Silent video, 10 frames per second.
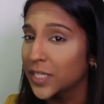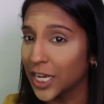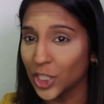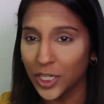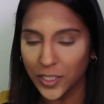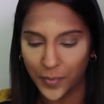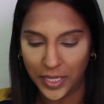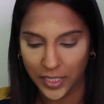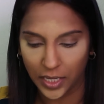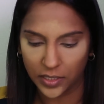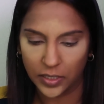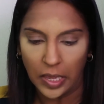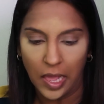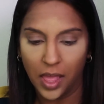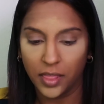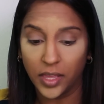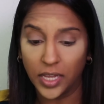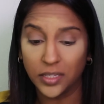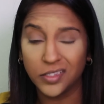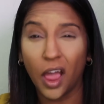Sacha Cosmetics,
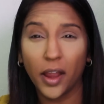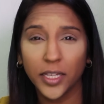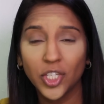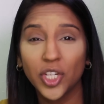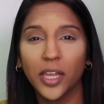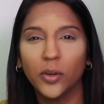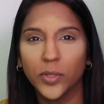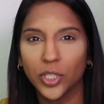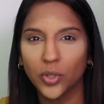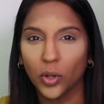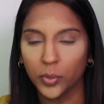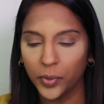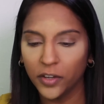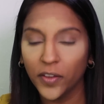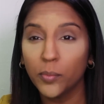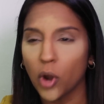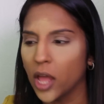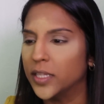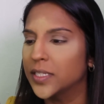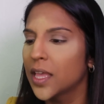the darkest shade, which is called Perfect
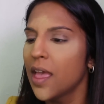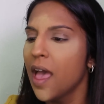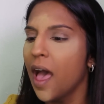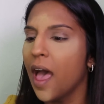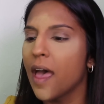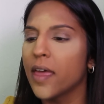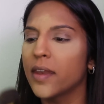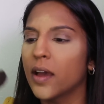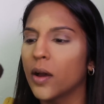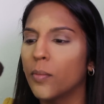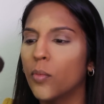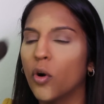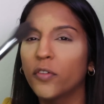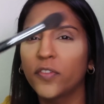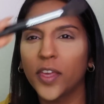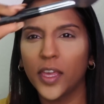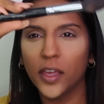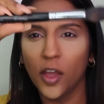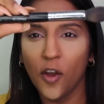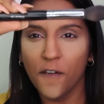Bronze, and a
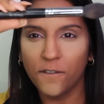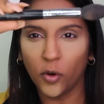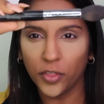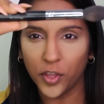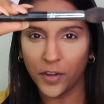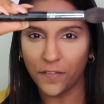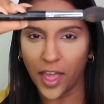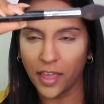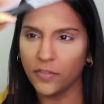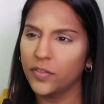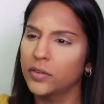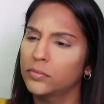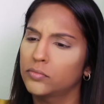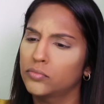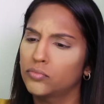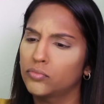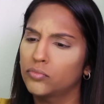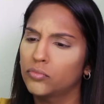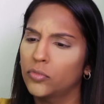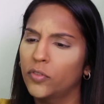Morphe
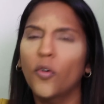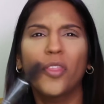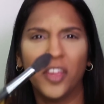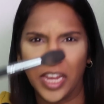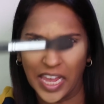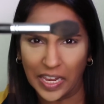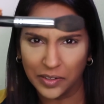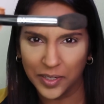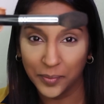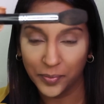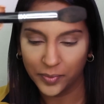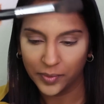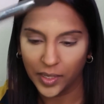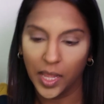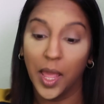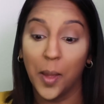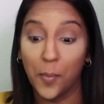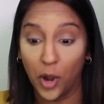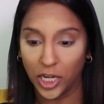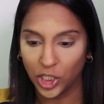438
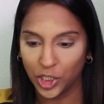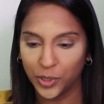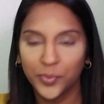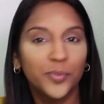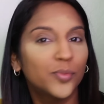brush.